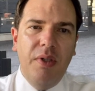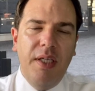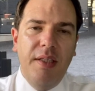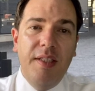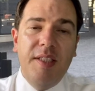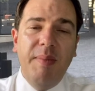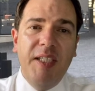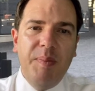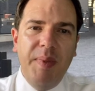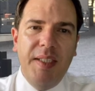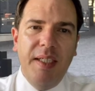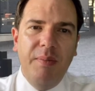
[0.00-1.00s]
and this must
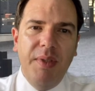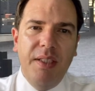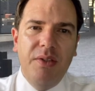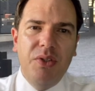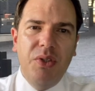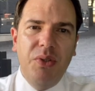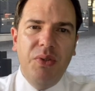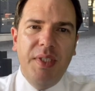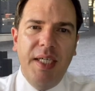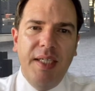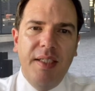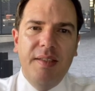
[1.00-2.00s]
be done within 2
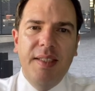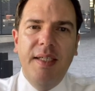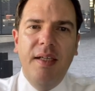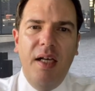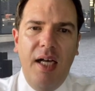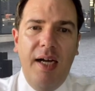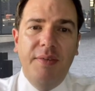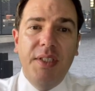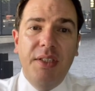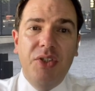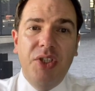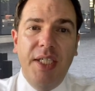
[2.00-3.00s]
days after
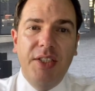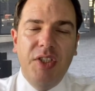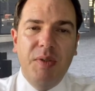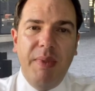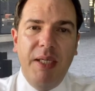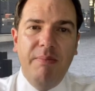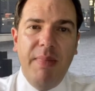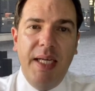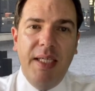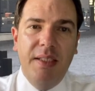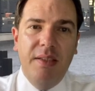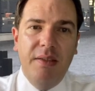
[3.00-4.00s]
the change has been
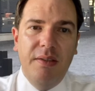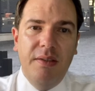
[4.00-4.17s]
made.